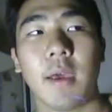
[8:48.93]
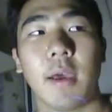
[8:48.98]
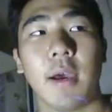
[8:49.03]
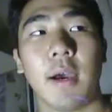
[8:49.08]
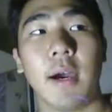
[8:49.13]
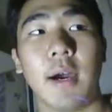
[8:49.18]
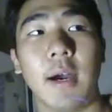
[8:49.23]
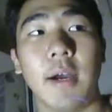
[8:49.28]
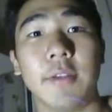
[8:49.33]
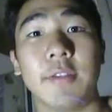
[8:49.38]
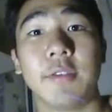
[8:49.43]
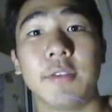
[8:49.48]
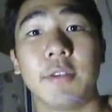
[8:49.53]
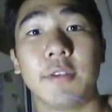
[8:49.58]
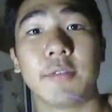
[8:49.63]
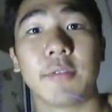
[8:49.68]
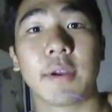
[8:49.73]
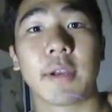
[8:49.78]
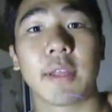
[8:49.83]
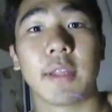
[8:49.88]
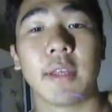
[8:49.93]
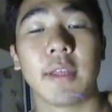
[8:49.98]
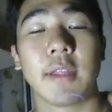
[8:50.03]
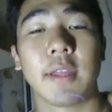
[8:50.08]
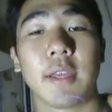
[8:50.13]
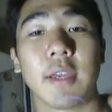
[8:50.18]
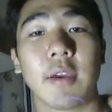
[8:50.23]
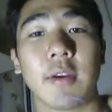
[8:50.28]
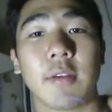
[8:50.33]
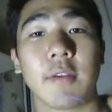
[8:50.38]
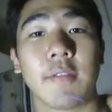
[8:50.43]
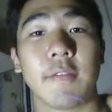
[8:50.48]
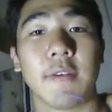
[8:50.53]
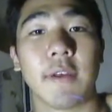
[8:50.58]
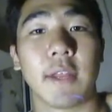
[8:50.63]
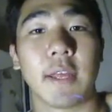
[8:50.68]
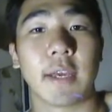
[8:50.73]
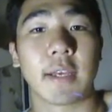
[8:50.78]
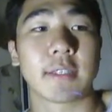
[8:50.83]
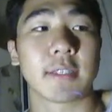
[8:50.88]
Uh, tune in regularly. Go to
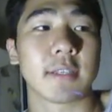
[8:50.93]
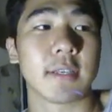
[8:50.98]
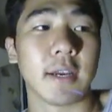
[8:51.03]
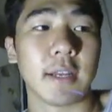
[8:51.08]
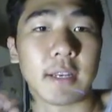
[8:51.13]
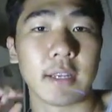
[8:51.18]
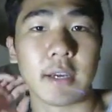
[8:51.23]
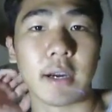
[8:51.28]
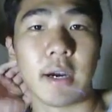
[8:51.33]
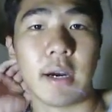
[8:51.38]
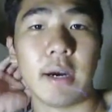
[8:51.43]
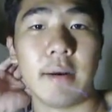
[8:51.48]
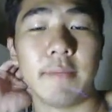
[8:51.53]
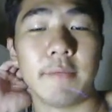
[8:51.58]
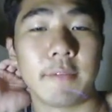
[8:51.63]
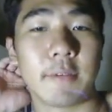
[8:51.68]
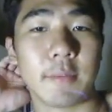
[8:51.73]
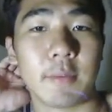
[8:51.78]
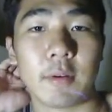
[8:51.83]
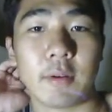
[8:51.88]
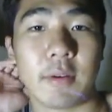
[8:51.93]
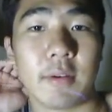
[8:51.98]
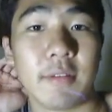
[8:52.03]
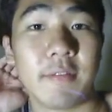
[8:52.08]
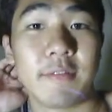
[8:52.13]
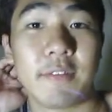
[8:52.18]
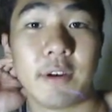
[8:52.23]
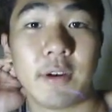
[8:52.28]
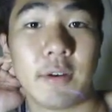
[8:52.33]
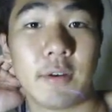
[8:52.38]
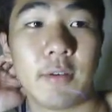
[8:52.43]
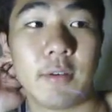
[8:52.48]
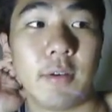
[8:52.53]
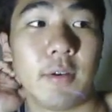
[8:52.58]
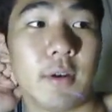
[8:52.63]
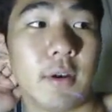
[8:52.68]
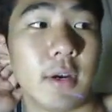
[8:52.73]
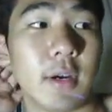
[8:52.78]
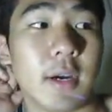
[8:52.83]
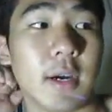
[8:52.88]
phedhex.com for more
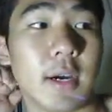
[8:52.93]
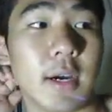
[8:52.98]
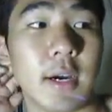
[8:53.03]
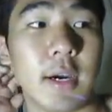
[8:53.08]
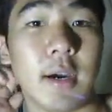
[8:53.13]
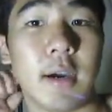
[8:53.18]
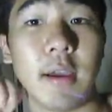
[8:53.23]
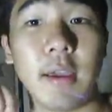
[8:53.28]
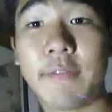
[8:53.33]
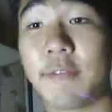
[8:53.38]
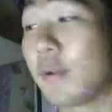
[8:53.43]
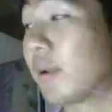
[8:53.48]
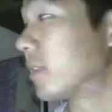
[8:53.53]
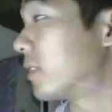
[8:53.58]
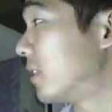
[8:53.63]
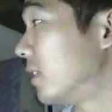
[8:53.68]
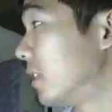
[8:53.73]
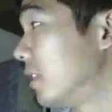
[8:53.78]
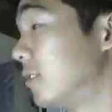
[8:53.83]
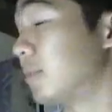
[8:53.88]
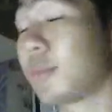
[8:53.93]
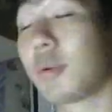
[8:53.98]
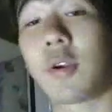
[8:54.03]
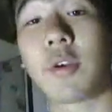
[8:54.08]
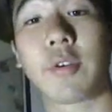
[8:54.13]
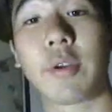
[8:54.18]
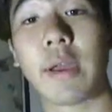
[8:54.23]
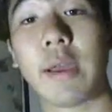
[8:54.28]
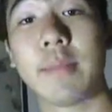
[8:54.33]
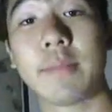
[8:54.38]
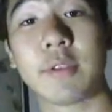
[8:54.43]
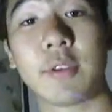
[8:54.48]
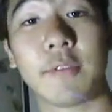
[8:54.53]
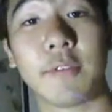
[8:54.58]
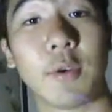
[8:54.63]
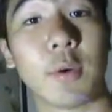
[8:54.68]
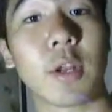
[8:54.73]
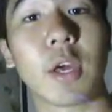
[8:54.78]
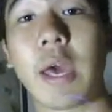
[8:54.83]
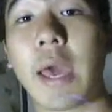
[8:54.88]
info. Uh, if you want to see these programs or if
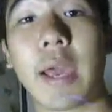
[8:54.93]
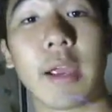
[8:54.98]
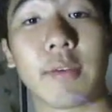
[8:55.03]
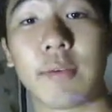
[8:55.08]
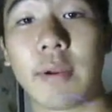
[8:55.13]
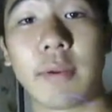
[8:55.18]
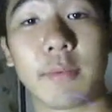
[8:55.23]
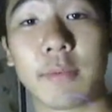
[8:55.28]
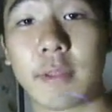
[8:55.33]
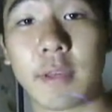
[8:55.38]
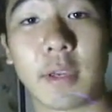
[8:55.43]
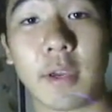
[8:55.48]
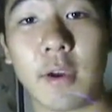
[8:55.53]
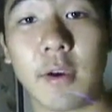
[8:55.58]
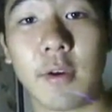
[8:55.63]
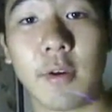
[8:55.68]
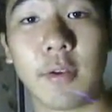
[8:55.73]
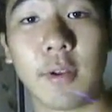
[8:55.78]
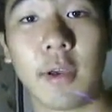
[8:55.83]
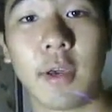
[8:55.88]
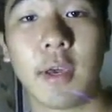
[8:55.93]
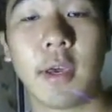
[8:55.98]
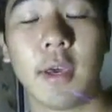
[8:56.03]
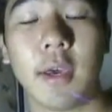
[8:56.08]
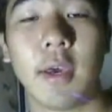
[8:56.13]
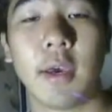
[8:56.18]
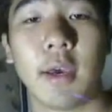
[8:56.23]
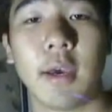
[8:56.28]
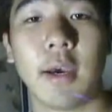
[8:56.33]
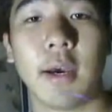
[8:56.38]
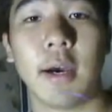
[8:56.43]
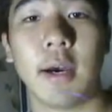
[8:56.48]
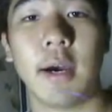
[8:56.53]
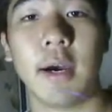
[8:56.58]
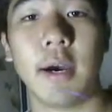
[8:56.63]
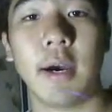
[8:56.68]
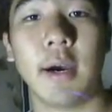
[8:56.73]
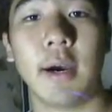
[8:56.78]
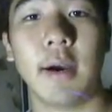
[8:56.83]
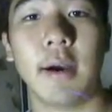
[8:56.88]
you want to hack around with the code,
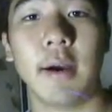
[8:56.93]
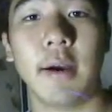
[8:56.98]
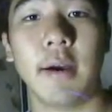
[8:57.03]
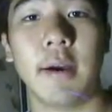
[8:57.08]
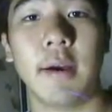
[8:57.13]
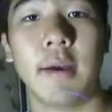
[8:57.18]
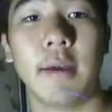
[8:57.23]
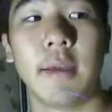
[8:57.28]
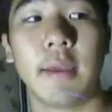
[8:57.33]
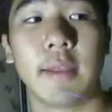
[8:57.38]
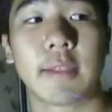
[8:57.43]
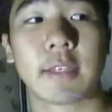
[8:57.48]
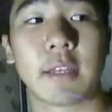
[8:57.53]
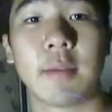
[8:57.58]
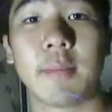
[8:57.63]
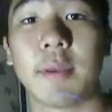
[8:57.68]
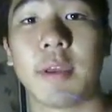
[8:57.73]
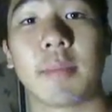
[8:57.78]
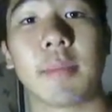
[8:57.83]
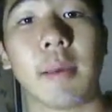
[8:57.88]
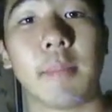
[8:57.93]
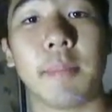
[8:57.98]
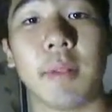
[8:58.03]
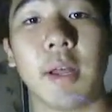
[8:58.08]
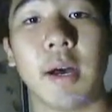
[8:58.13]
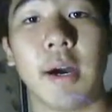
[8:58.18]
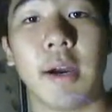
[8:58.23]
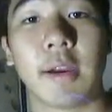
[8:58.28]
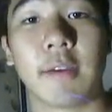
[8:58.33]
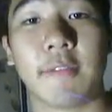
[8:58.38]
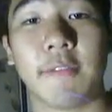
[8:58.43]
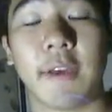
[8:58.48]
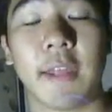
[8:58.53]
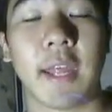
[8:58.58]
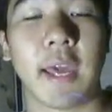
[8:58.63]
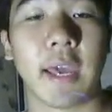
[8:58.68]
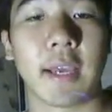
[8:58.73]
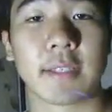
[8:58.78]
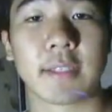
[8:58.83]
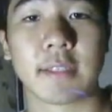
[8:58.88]
uh, it's going to be on my blog,
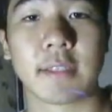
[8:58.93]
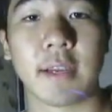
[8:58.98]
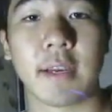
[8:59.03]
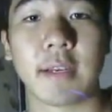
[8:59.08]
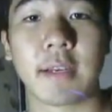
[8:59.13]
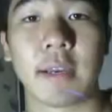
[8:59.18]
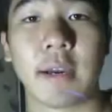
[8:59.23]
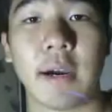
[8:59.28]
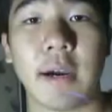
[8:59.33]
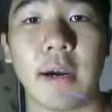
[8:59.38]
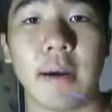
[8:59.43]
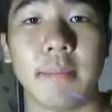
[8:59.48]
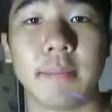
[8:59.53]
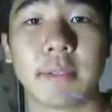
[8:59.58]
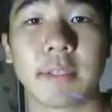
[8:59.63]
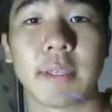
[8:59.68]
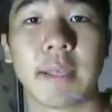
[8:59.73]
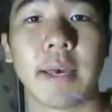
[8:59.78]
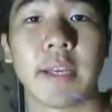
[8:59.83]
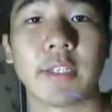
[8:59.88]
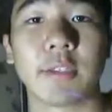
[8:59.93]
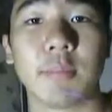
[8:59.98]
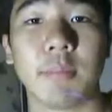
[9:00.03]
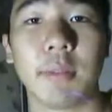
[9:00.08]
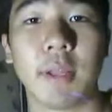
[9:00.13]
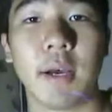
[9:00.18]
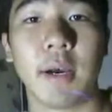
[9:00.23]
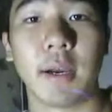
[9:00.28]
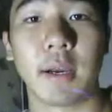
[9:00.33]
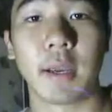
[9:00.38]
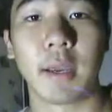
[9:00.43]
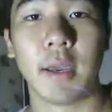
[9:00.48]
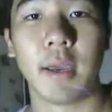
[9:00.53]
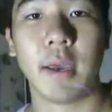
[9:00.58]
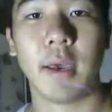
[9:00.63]
phedhex.com slash blog.